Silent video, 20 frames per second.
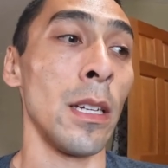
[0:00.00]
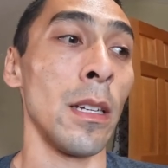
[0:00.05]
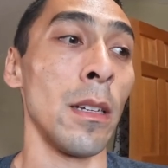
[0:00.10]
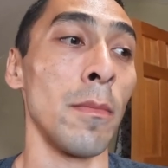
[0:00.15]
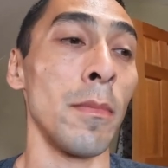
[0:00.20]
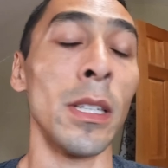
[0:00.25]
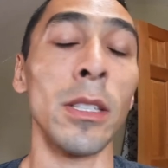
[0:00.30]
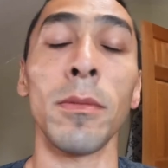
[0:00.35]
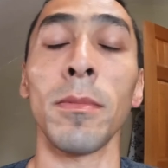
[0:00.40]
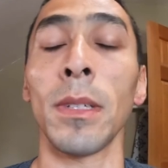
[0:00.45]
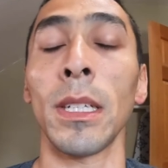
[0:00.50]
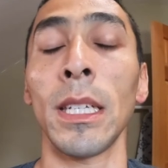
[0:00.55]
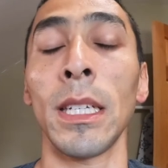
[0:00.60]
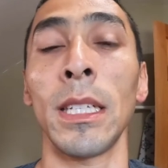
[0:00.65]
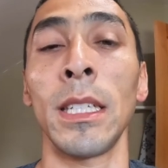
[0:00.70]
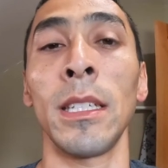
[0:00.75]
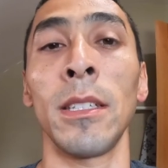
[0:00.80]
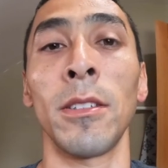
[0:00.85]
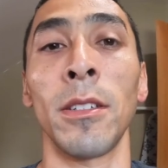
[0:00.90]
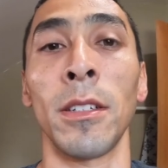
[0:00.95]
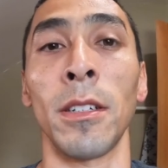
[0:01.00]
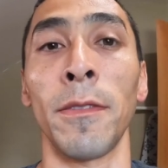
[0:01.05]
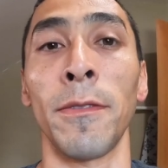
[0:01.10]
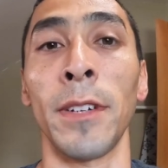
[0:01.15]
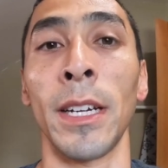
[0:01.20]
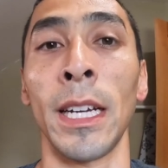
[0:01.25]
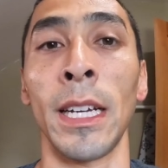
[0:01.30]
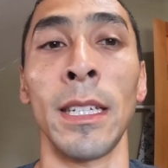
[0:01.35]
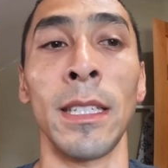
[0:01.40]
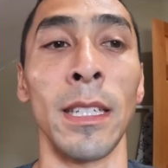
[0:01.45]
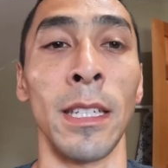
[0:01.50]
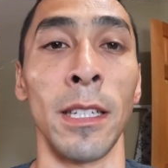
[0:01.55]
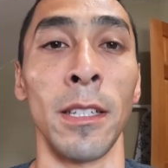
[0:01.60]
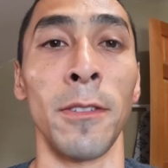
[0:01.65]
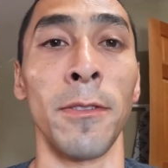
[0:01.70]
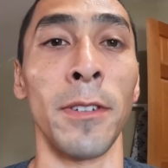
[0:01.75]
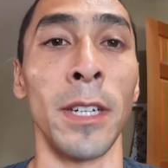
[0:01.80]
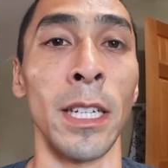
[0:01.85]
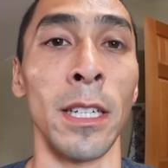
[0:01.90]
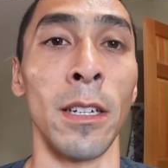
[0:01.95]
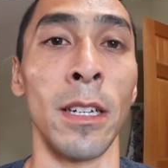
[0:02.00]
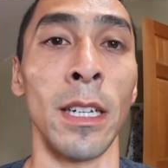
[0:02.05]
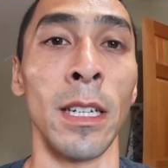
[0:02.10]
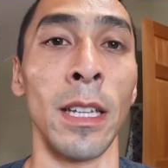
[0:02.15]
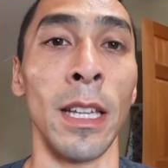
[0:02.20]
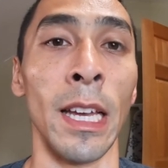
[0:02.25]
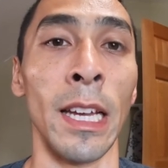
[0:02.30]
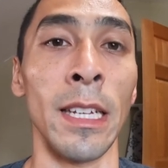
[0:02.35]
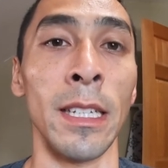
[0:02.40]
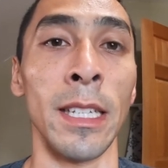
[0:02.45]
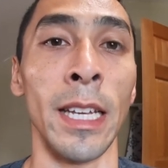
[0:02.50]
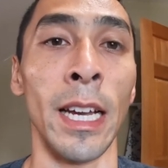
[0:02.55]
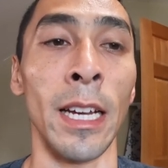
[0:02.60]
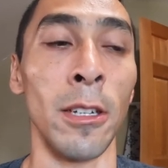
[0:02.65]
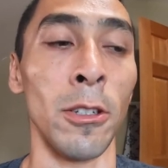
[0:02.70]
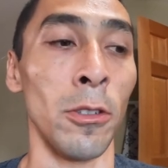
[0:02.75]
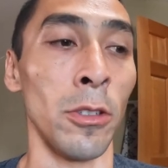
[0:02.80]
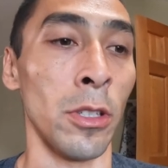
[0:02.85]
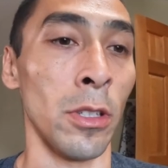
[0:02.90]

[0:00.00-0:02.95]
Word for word: Makes them a lot easier to find and it's fun on light tackle.